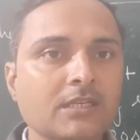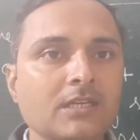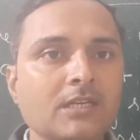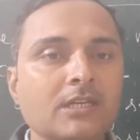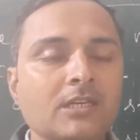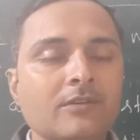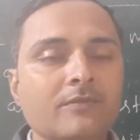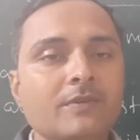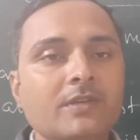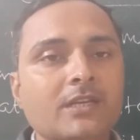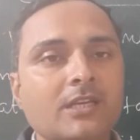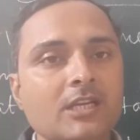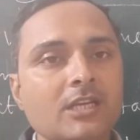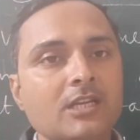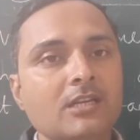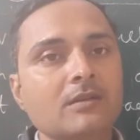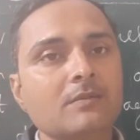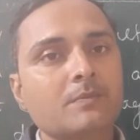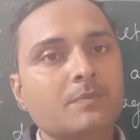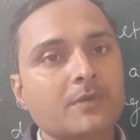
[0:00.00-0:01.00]
we
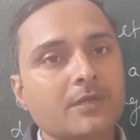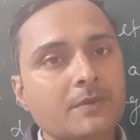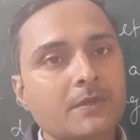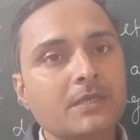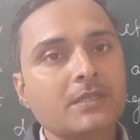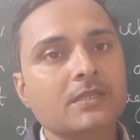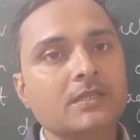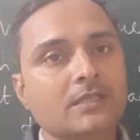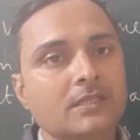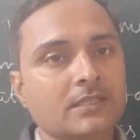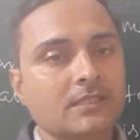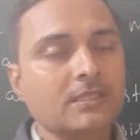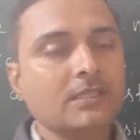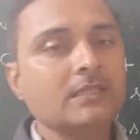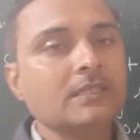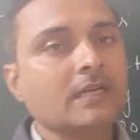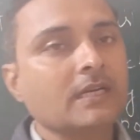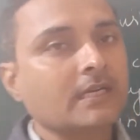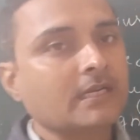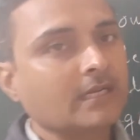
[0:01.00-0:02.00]
can prevent the
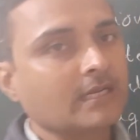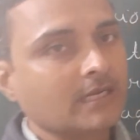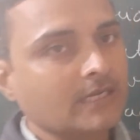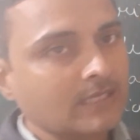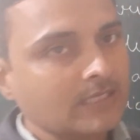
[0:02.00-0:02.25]
disease at early